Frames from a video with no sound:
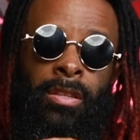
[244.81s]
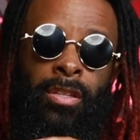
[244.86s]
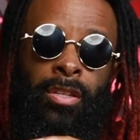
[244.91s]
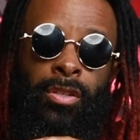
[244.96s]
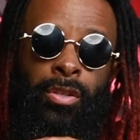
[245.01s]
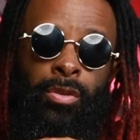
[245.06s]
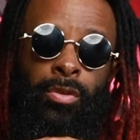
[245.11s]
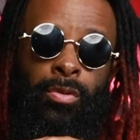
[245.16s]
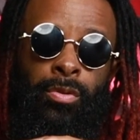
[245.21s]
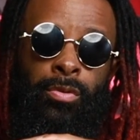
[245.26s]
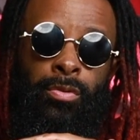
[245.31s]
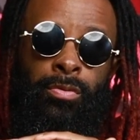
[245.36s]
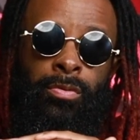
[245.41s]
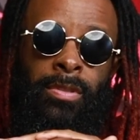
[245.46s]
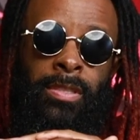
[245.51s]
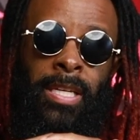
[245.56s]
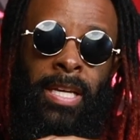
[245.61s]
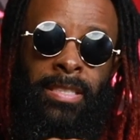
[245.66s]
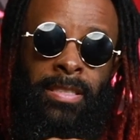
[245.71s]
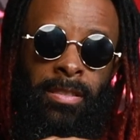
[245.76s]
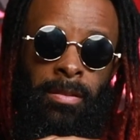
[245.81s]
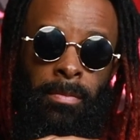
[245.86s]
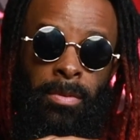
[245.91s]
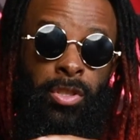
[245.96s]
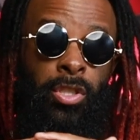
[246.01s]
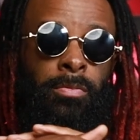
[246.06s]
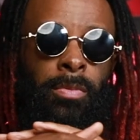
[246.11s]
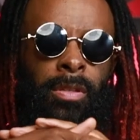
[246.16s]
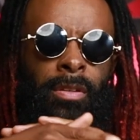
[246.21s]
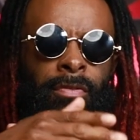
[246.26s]
the New Testament,
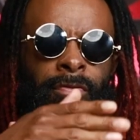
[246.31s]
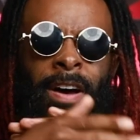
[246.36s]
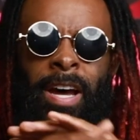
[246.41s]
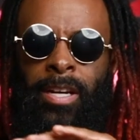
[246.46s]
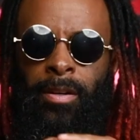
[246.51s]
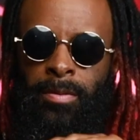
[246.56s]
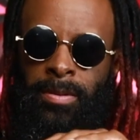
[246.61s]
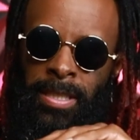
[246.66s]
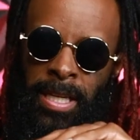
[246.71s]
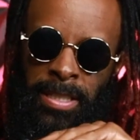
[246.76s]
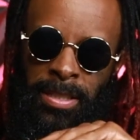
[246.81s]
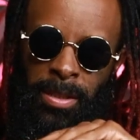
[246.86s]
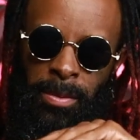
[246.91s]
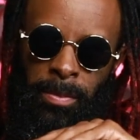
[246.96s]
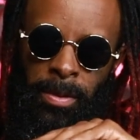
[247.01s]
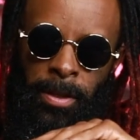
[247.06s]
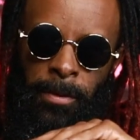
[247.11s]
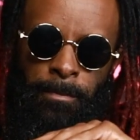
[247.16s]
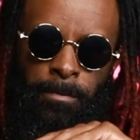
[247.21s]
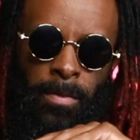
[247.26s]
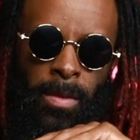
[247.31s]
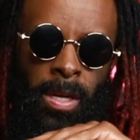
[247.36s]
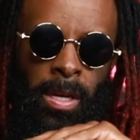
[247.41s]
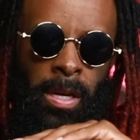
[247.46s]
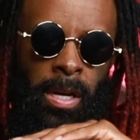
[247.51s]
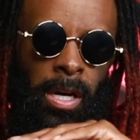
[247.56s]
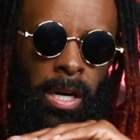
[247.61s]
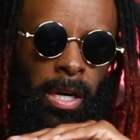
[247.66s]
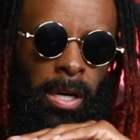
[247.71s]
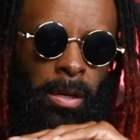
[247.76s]
the Final Testament,
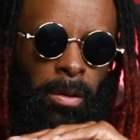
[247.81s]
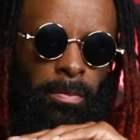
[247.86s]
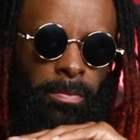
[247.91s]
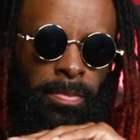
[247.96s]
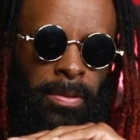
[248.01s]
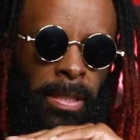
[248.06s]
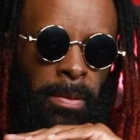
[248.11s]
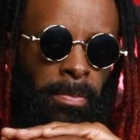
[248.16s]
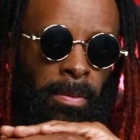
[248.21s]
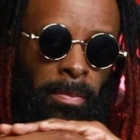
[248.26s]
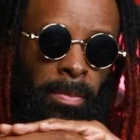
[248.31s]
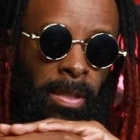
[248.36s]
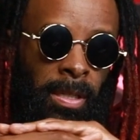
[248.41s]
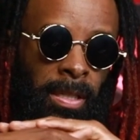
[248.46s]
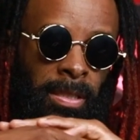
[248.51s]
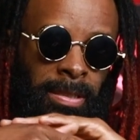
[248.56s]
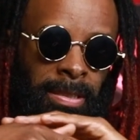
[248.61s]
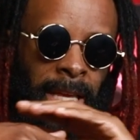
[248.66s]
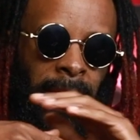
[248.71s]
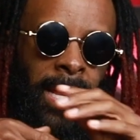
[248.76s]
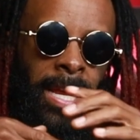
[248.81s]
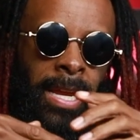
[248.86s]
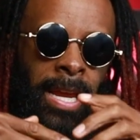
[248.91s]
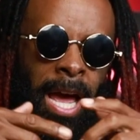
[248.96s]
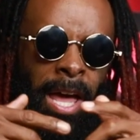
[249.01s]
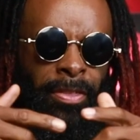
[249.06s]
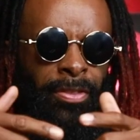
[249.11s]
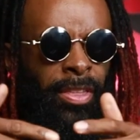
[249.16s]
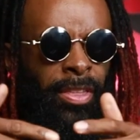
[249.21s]
simply because they